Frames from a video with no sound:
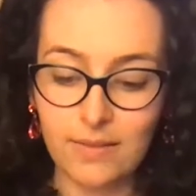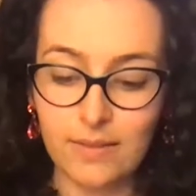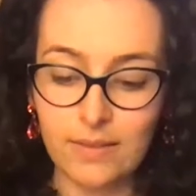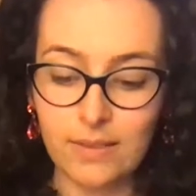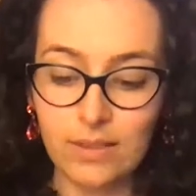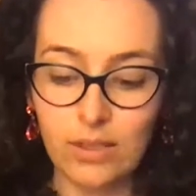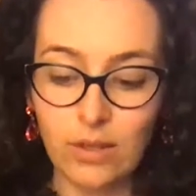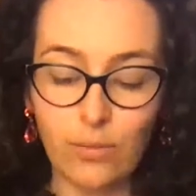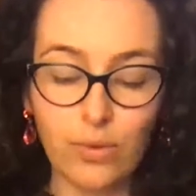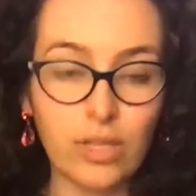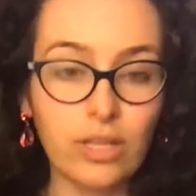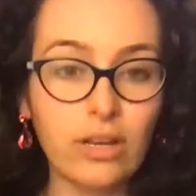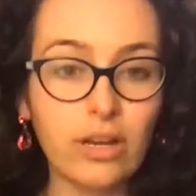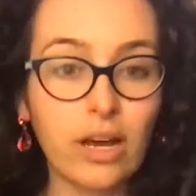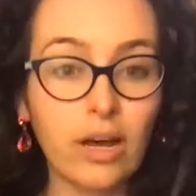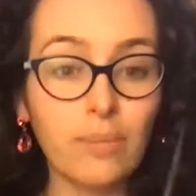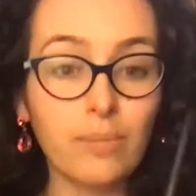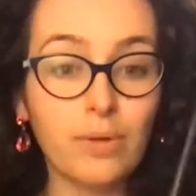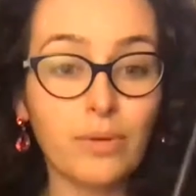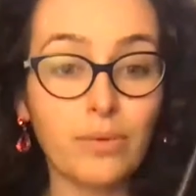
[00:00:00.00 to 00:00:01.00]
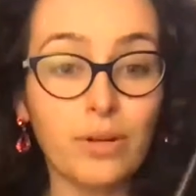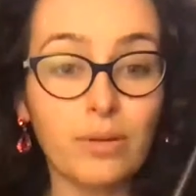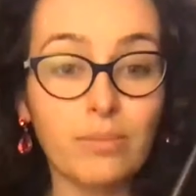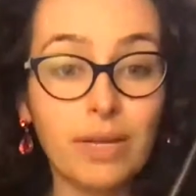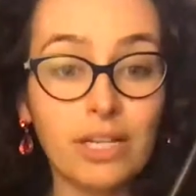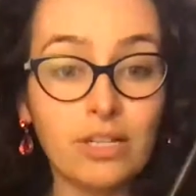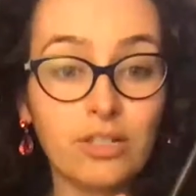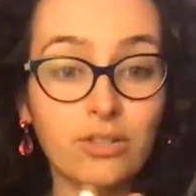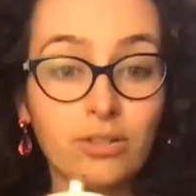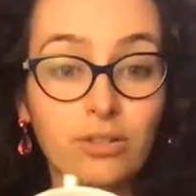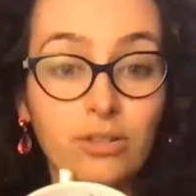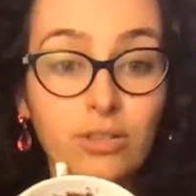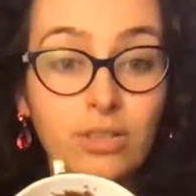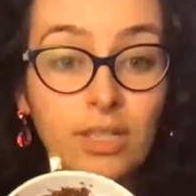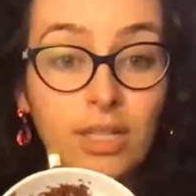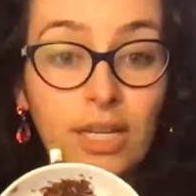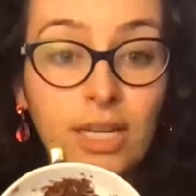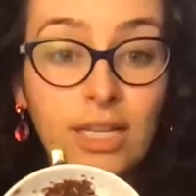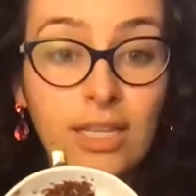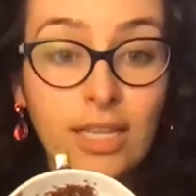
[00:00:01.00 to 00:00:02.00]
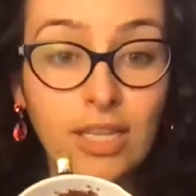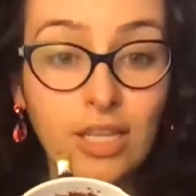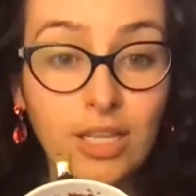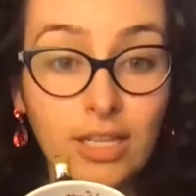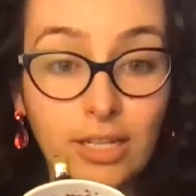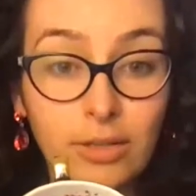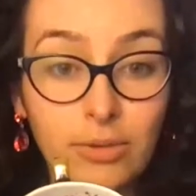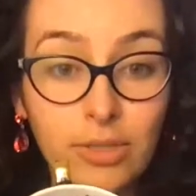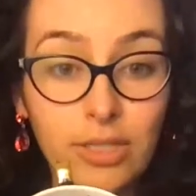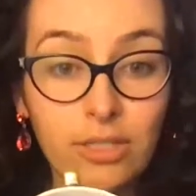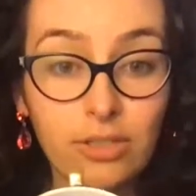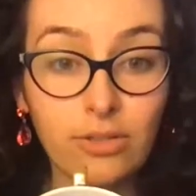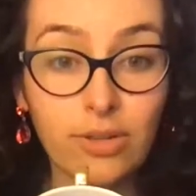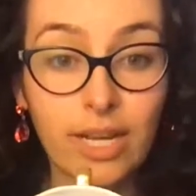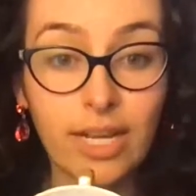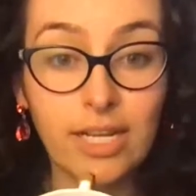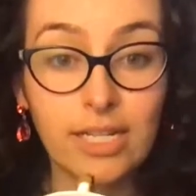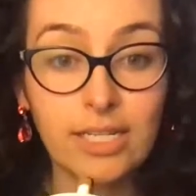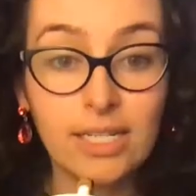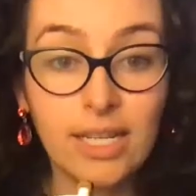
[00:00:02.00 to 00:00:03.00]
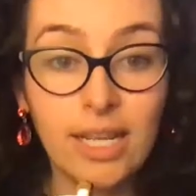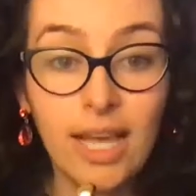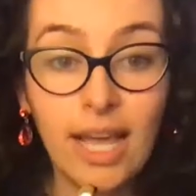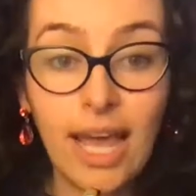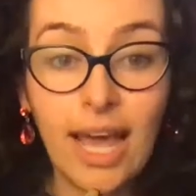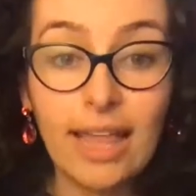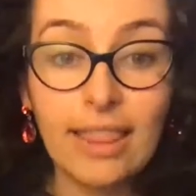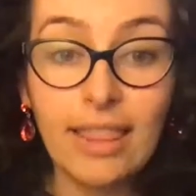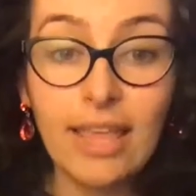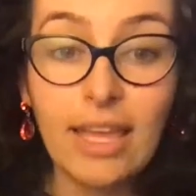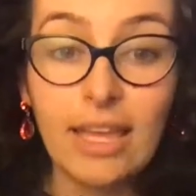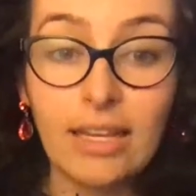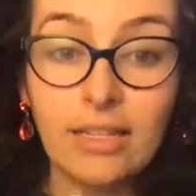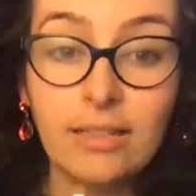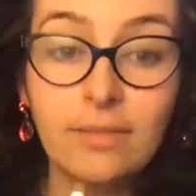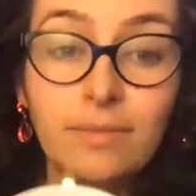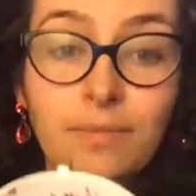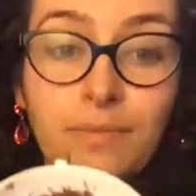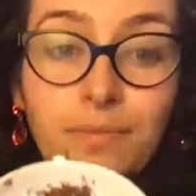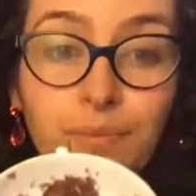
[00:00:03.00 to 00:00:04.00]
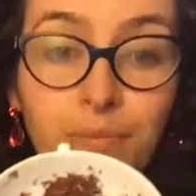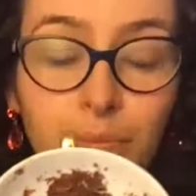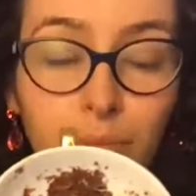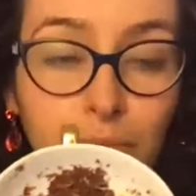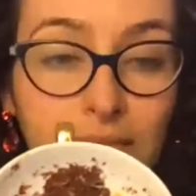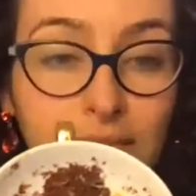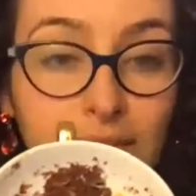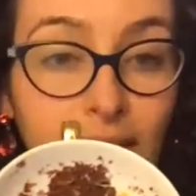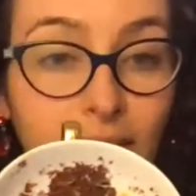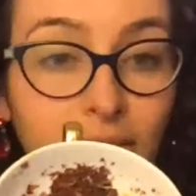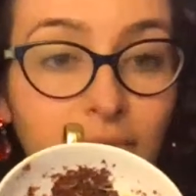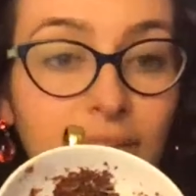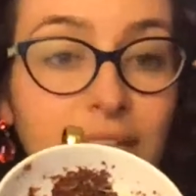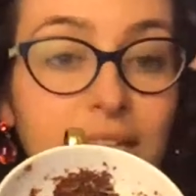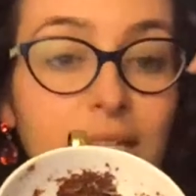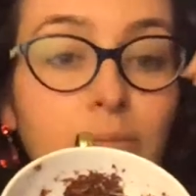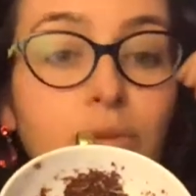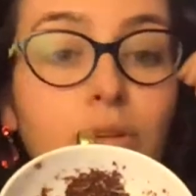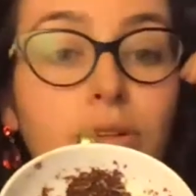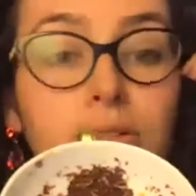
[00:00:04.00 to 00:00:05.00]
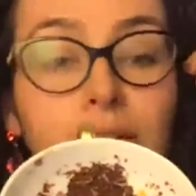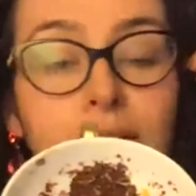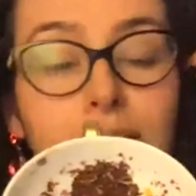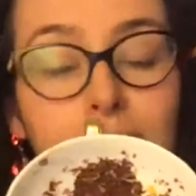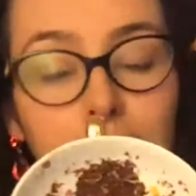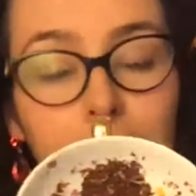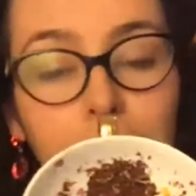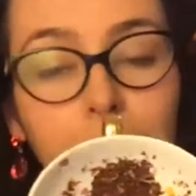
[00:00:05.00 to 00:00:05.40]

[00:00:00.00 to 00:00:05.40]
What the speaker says: So with your cup, you want to make sure that your liquid is drained, and then we start the reading process.